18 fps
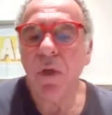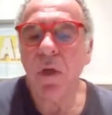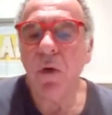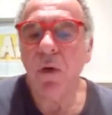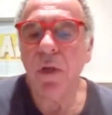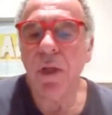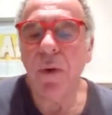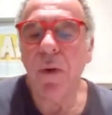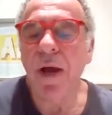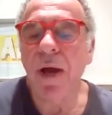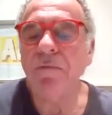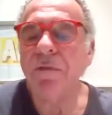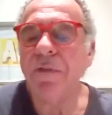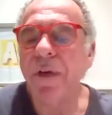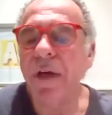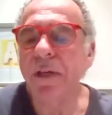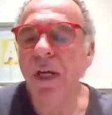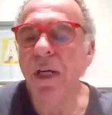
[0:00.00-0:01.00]
although I haven't
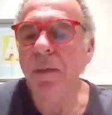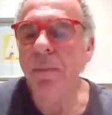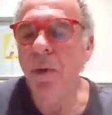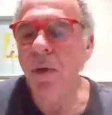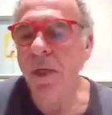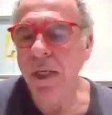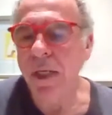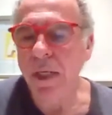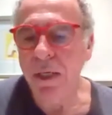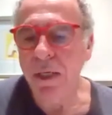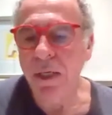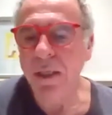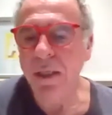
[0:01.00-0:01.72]
found anybody